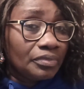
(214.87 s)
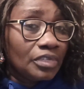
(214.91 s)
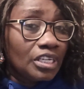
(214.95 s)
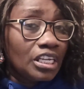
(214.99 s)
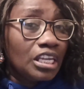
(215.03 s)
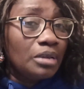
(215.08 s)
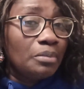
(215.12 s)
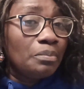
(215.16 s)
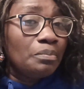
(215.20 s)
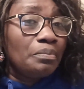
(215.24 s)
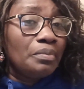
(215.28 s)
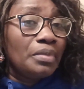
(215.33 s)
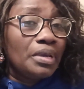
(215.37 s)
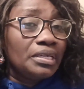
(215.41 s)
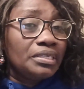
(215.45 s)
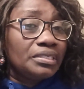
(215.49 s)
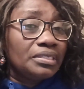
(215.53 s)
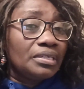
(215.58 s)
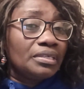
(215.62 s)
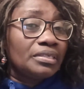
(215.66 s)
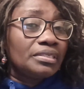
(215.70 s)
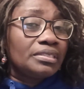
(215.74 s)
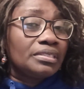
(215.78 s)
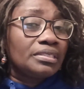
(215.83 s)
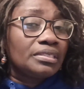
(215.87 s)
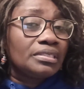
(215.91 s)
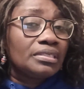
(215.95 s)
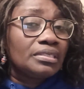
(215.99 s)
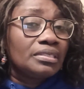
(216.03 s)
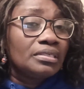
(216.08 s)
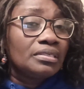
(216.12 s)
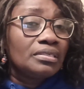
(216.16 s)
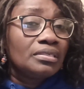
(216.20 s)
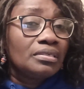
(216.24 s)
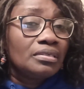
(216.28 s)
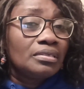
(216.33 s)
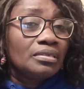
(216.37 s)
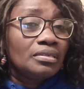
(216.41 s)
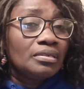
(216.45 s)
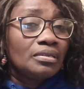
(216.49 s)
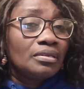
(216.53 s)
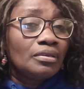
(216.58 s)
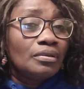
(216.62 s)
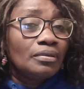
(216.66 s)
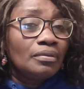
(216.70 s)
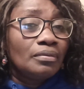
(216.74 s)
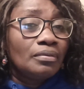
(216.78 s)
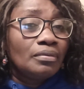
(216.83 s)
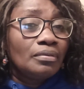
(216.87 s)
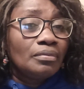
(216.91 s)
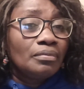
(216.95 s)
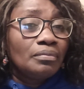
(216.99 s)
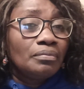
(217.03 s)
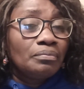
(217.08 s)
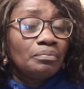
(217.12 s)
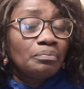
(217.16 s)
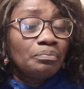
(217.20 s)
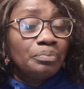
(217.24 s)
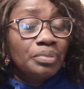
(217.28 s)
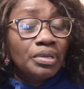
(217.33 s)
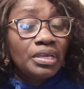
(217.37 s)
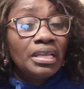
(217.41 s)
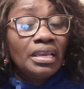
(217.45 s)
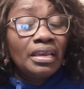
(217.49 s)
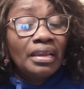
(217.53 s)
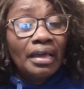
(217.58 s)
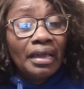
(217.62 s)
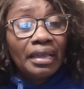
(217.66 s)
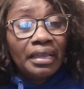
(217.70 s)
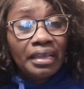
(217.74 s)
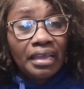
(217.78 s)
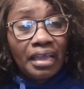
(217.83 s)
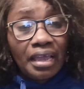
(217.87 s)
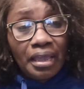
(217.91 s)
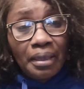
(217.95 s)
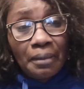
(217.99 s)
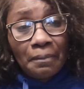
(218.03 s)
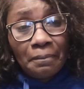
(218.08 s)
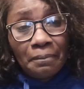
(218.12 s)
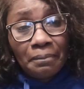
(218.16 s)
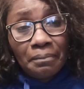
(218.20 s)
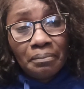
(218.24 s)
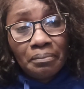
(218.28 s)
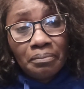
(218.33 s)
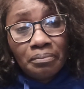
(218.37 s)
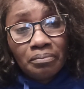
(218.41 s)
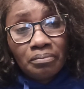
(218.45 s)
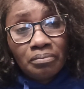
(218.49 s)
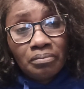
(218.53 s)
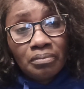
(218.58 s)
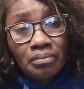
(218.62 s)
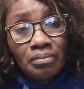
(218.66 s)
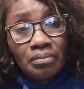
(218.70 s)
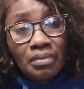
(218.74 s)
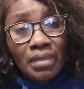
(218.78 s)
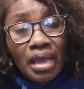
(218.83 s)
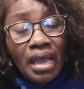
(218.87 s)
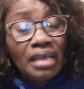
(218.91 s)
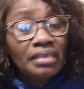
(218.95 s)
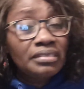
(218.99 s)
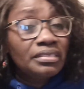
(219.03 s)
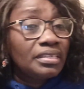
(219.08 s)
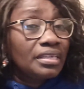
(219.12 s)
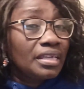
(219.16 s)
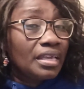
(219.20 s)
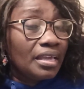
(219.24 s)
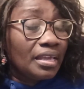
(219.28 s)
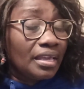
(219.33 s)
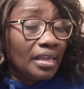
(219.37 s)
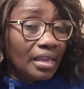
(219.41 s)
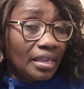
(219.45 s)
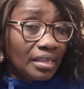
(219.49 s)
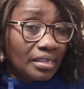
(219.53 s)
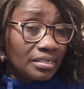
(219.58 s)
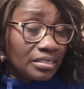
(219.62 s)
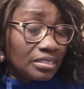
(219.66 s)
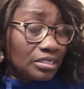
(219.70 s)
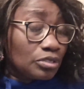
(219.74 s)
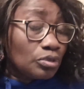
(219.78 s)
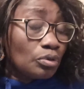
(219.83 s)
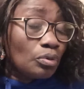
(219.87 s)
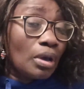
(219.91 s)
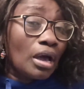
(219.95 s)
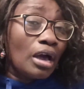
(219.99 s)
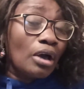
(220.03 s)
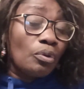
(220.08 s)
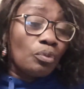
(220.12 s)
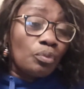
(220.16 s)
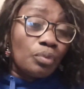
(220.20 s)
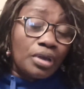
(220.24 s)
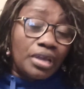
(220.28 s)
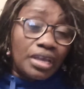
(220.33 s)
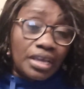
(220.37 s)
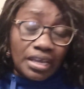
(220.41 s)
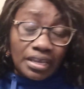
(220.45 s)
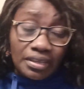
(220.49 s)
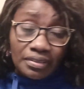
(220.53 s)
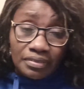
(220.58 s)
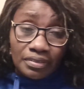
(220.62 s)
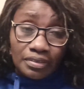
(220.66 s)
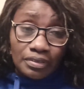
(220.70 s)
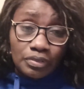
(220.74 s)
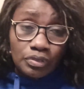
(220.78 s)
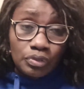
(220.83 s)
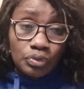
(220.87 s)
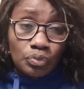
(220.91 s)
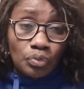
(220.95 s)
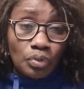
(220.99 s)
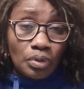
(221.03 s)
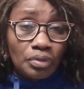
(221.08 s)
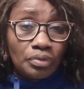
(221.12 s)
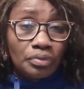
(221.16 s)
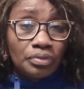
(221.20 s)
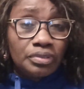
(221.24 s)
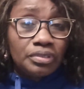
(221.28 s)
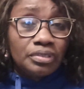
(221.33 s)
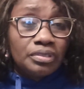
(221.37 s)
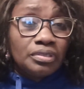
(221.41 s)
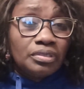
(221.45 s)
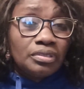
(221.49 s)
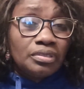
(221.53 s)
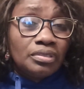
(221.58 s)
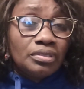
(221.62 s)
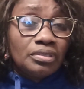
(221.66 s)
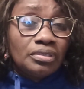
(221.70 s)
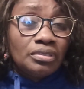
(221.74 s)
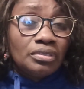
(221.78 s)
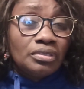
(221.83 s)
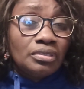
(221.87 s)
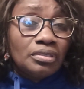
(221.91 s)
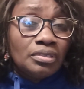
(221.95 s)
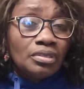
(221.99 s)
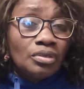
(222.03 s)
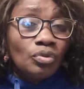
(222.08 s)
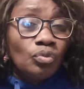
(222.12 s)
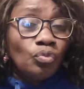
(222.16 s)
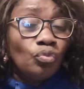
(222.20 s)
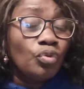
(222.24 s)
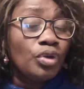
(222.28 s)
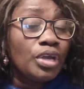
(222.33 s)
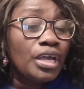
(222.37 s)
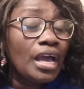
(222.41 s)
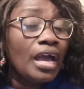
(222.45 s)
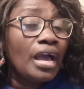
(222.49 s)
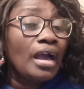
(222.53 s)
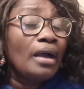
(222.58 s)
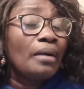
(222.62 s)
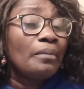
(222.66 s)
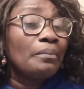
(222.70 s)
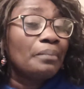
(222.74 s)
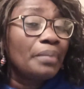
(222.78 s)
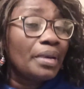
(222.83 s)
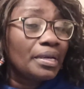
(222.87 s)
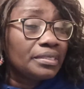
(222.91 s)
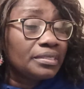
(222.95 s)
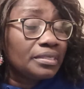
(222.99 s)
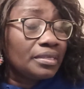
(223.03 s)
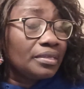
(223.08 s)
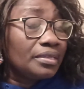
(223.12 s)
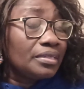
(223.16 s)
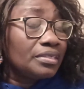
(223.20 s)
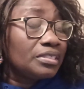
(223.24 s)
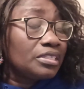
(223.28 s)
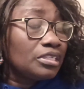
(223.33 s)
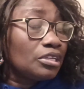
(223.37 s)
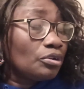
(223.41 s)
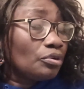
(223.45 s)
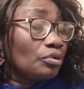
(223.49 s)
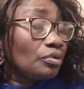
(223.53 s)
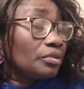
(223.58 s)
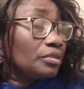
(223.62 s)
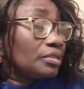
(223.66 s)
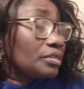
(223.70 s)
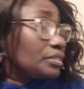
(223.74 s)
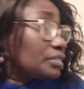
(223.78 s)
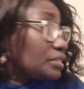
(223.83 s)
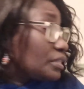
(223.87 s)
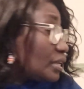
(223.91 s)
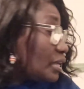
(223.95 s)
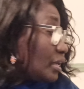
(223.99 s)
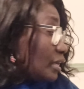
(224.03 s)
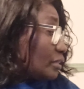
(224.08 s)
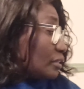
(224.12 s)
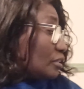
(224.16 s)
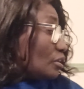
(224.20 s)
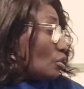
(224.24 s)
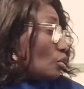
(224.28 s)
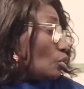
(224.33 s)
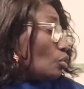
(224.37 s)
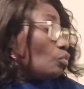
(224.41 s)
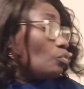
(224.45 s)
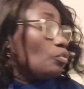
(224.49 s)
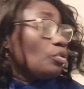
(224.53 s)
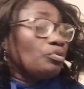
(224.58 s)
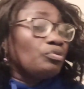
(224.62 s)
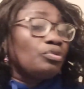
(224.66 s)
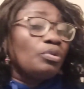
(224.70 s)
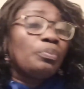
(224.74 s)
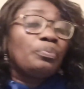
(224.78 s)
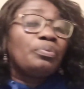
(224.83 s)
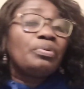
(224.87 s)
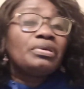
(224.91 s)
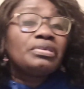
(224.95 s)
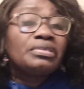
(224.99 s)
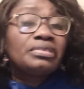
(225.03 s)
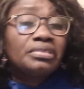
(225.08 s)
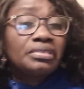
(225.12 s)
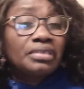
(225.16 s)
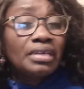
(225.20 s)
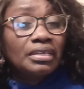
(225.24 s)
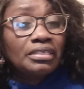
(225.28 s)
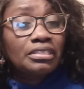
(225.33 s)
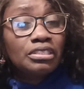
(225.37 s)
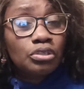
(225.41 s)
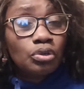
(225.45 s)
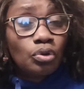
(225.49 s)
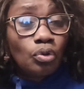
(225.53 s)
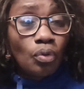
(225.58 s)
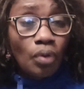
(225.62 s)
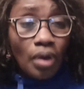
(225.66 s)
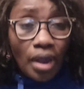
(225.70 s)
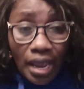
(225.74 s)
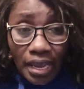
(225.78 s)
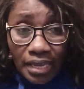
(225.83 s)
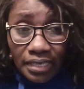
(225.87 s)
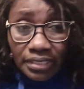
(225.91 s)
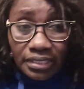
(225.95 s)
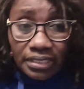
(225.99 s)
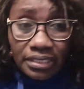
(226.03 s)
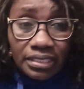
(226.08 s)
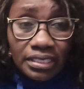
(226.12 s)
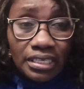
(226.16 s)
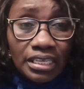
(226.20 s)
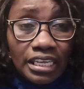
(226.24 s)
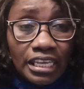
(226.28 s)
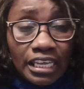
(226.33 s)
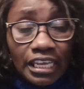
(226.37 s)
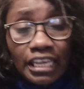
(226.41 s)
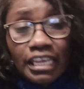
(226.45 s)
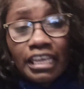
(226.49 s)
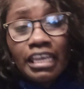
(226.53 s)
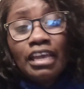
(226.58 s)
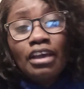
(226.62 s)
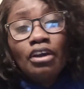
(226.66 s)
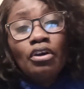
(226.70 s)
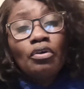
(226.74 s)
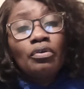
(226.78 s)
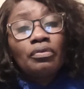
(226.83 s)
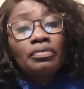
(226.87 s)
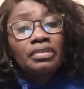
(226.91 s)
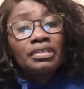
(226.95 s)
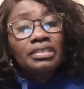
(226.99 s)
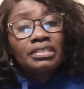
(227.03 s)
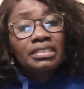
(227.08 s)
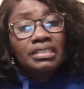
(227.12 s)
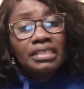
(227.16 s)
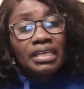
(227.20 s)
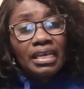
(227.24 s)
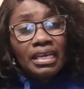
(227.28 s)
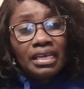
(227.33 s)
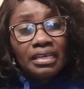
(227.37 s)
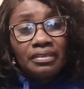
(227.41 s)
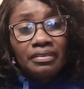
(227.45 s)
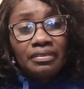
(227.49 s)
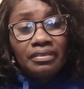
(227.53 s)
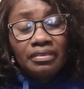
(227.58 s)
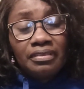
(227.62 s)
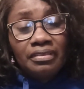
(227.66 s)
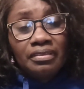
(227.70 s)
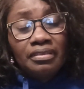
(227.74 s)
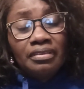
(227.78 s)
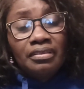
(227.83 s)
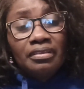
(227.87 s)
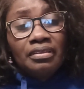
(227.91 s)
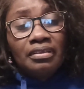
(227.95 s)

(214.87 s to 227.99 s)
He makes us be like him. As he is, so are we in this world. We are ambassadors here on this earth. We represent Christ here on this earth.